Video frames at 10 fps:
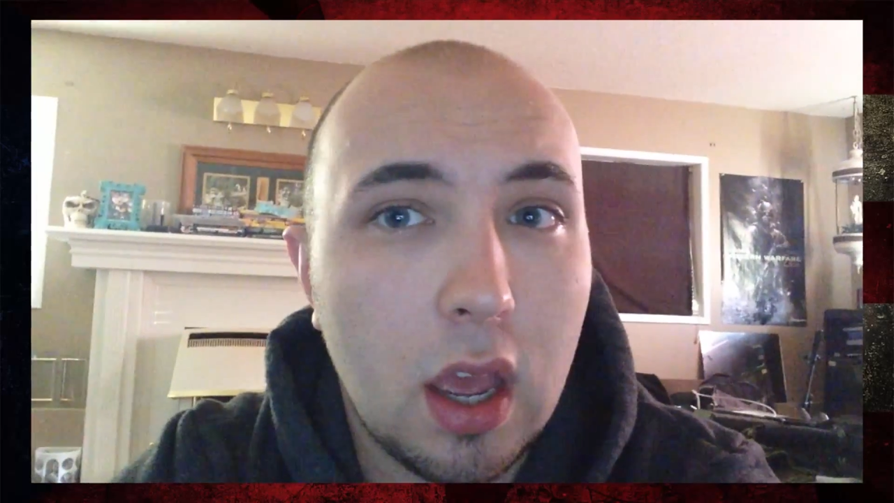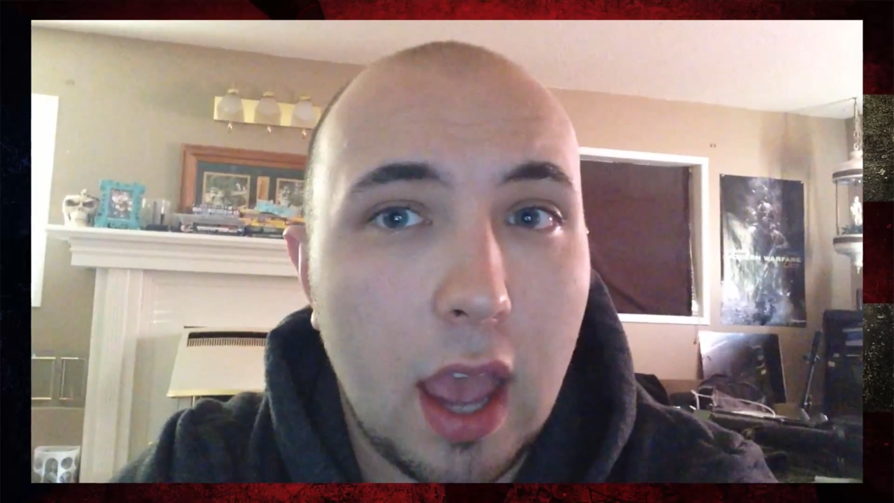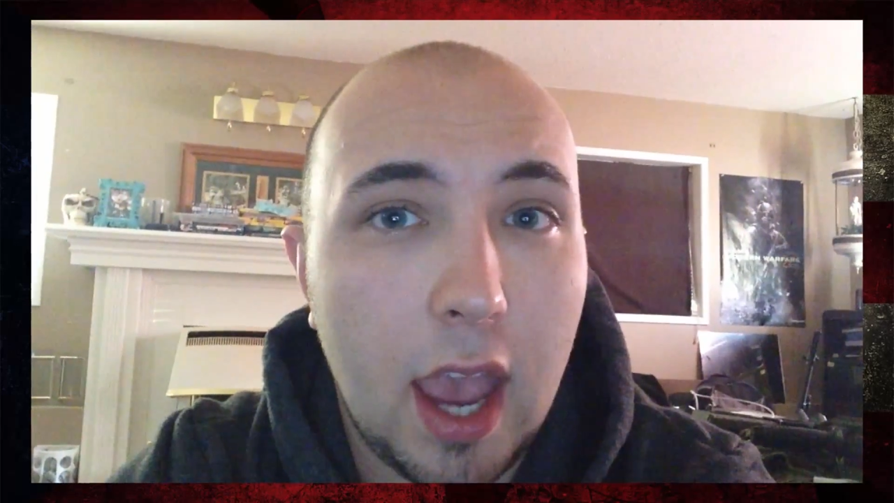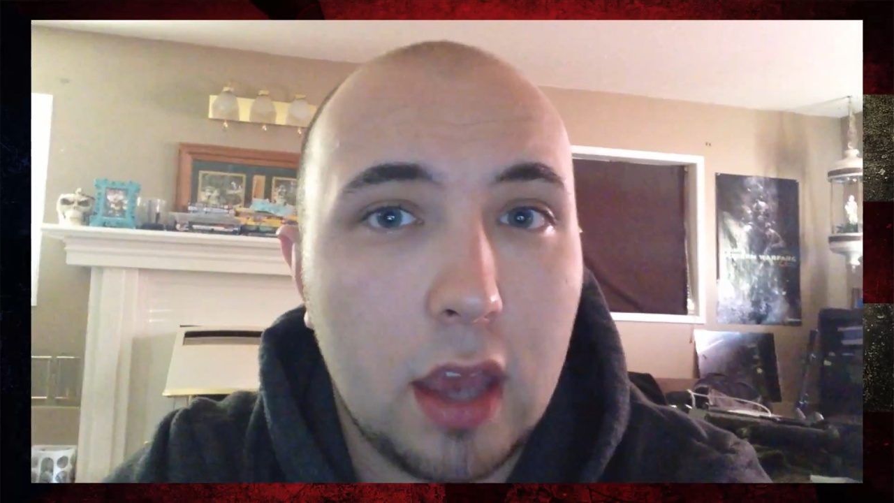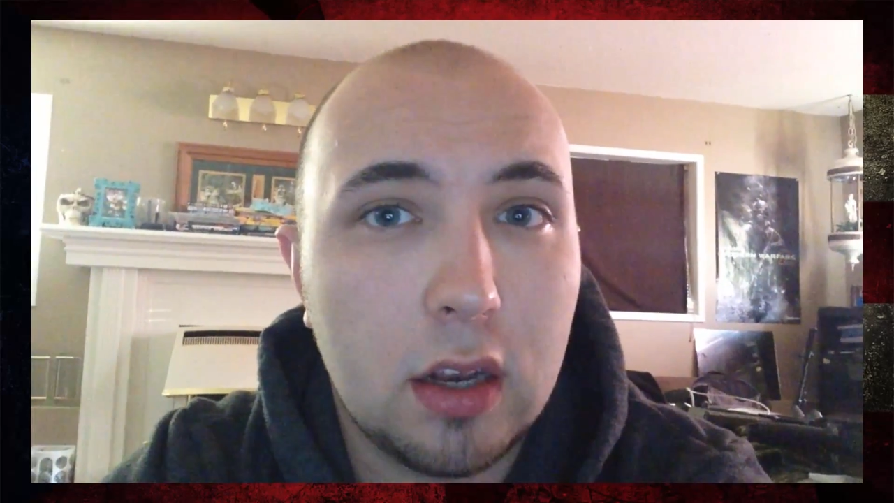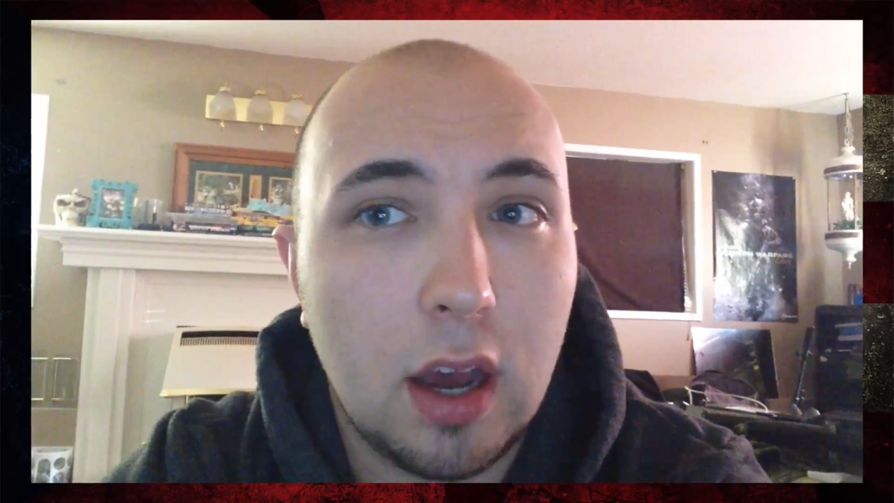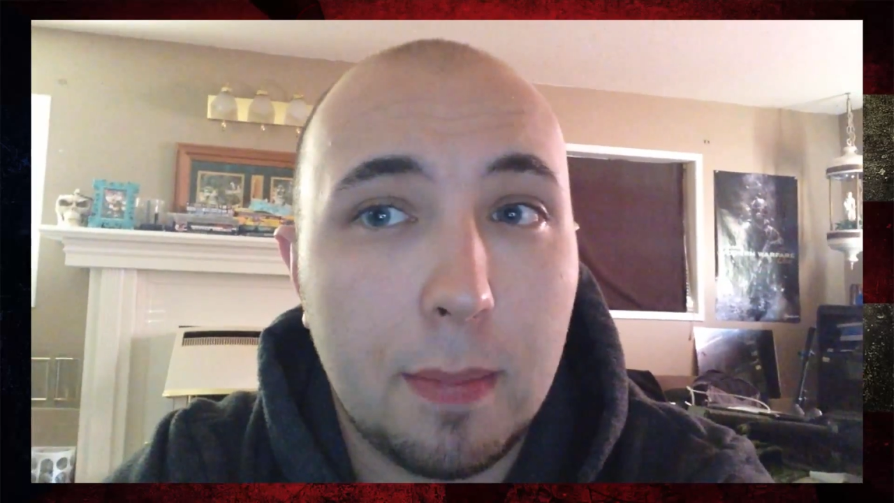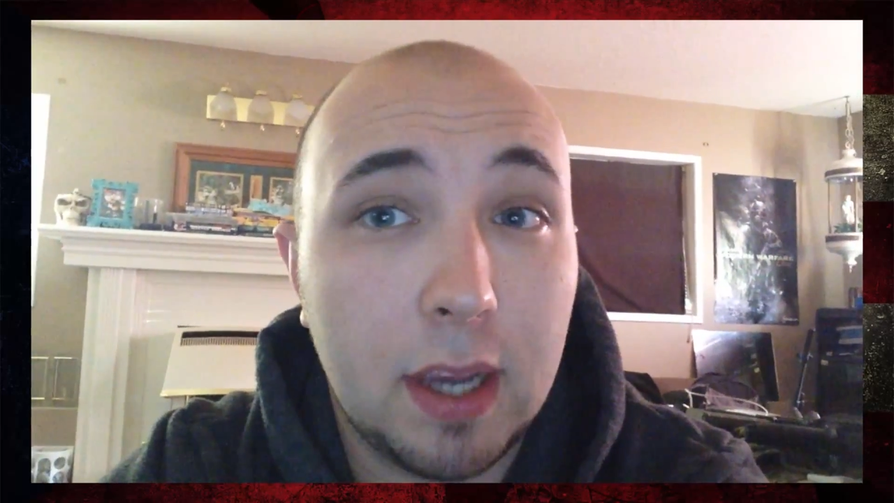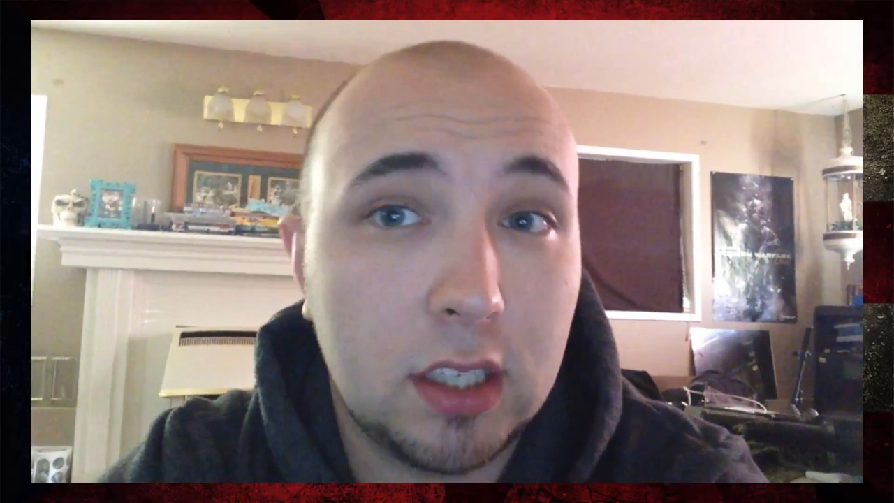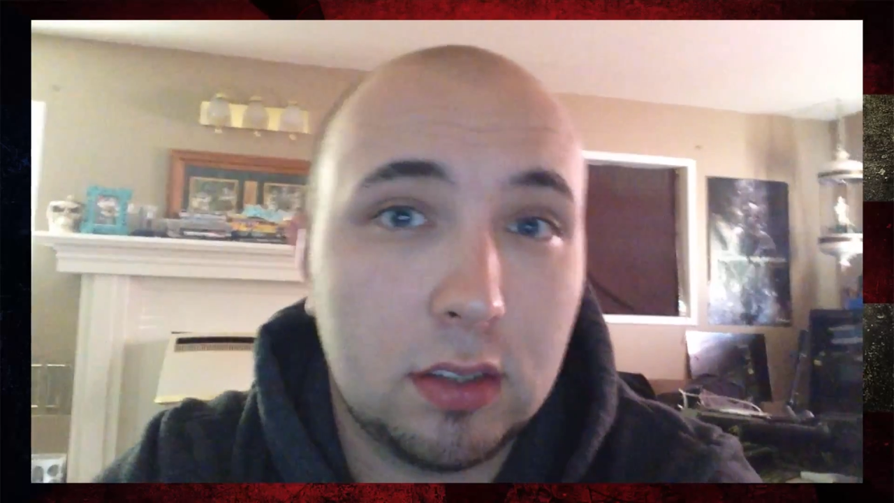and uh,
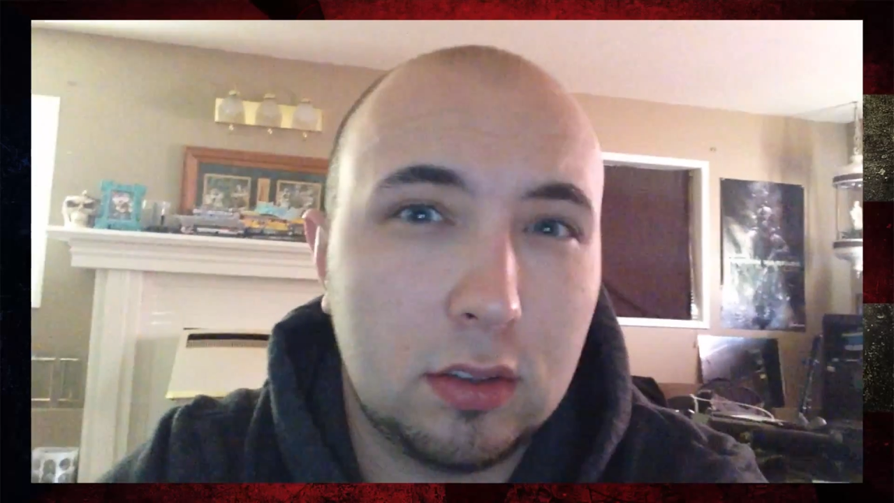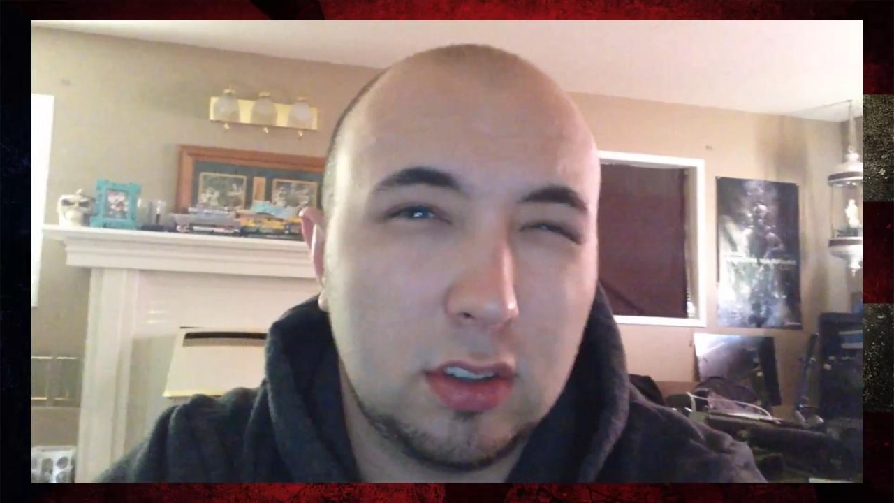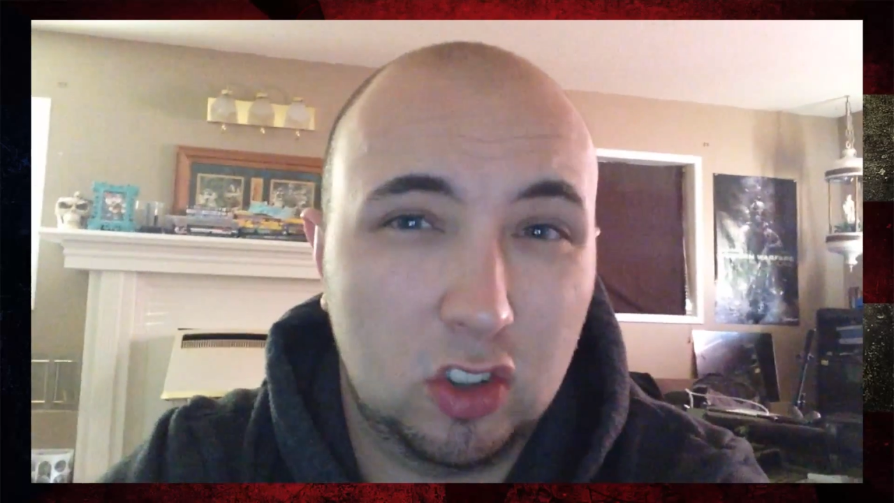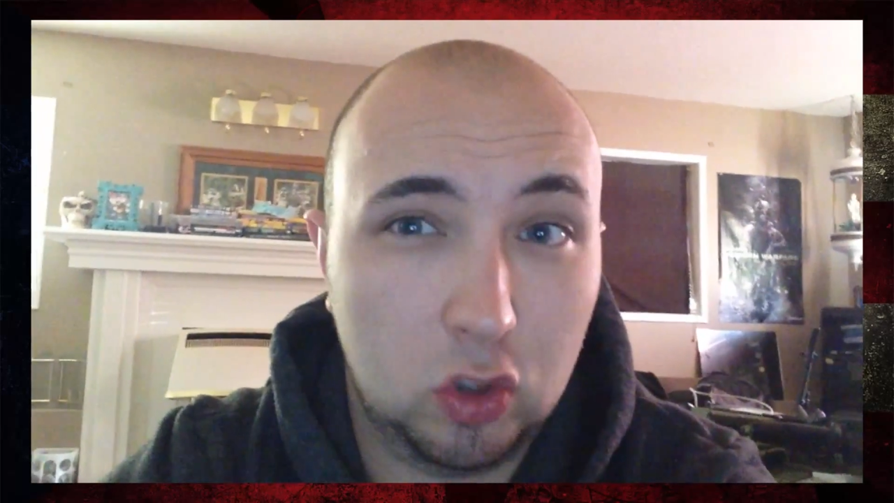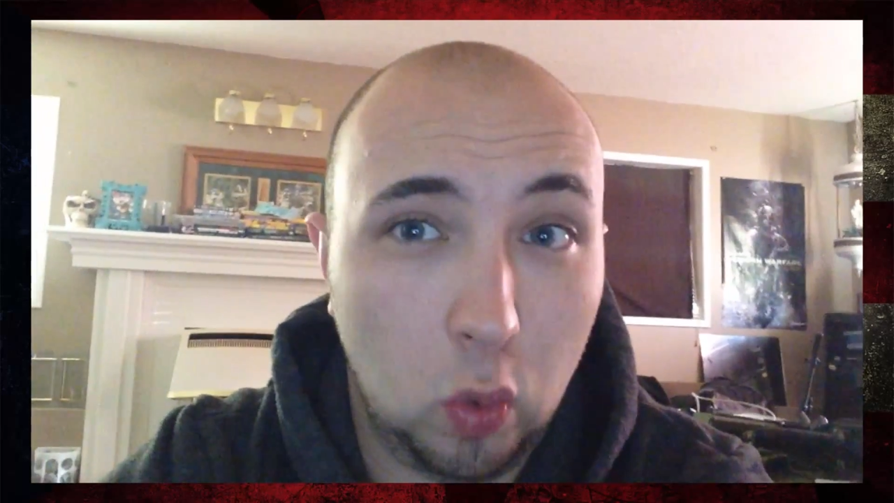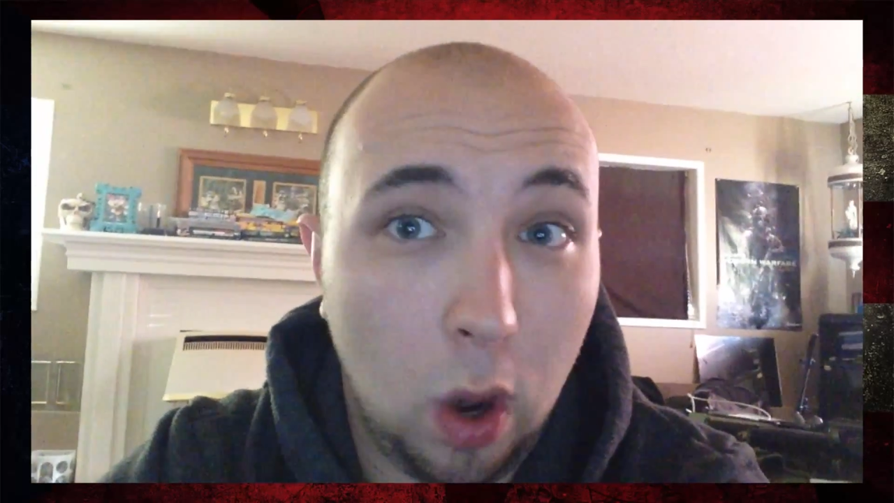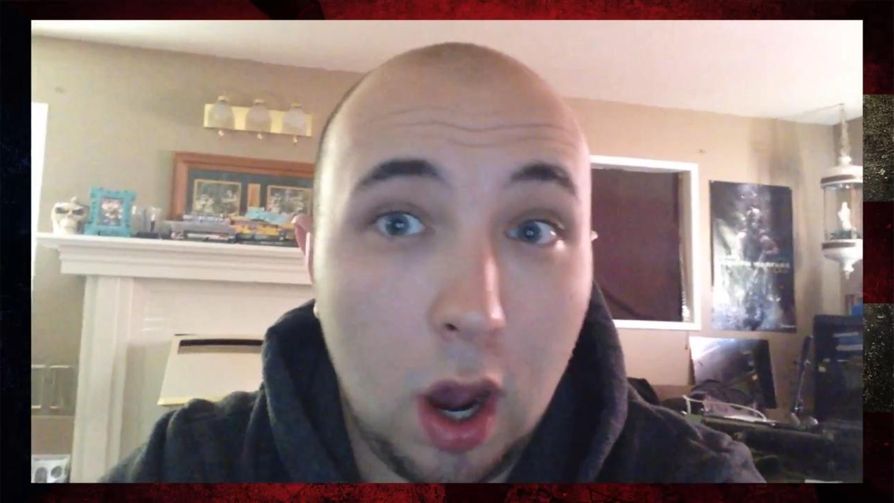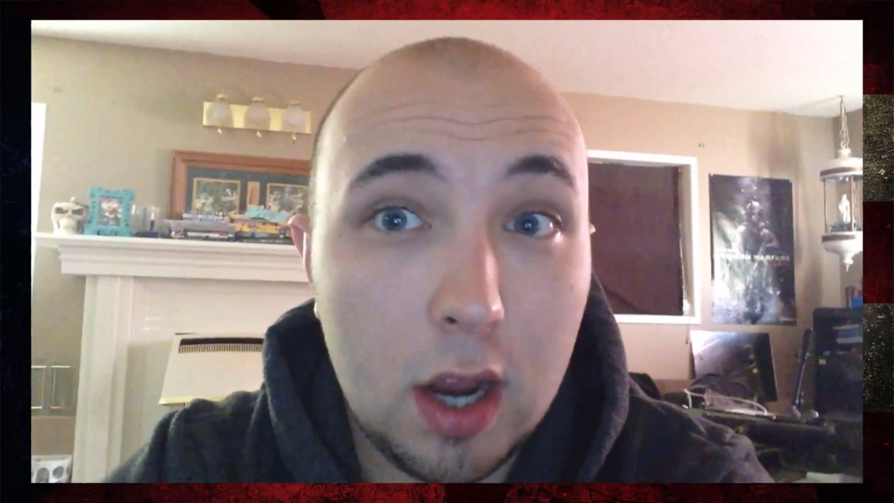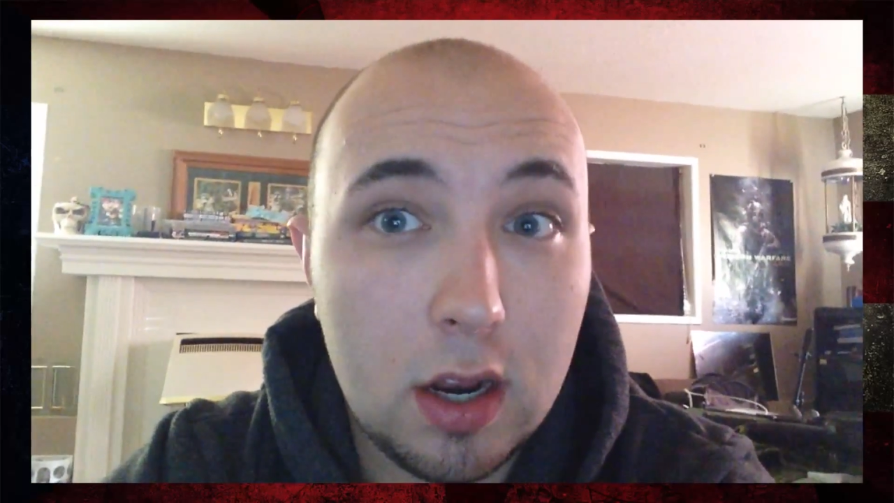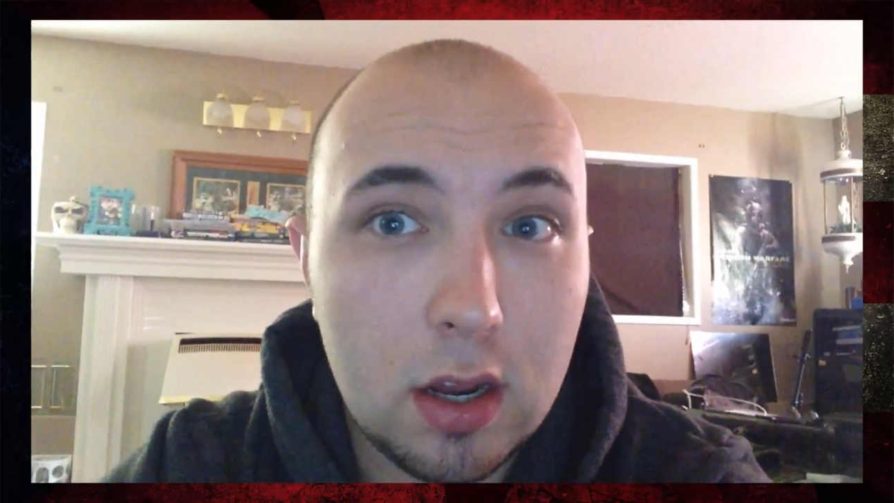my
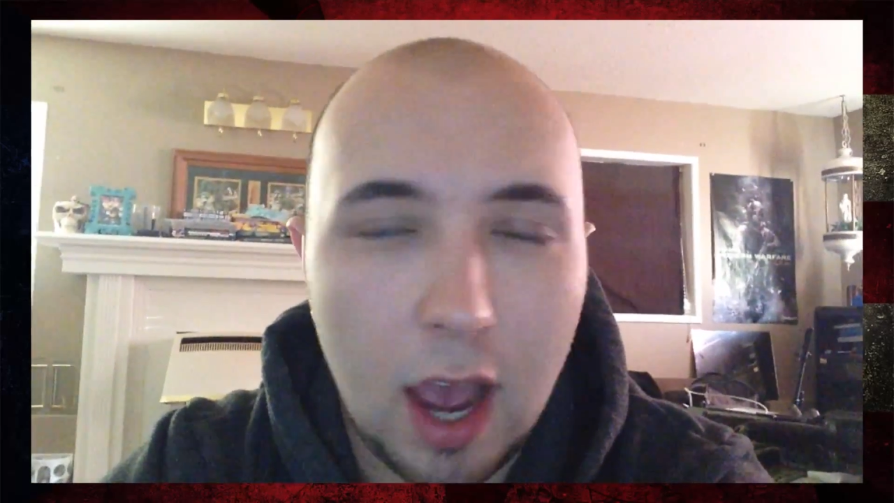squad.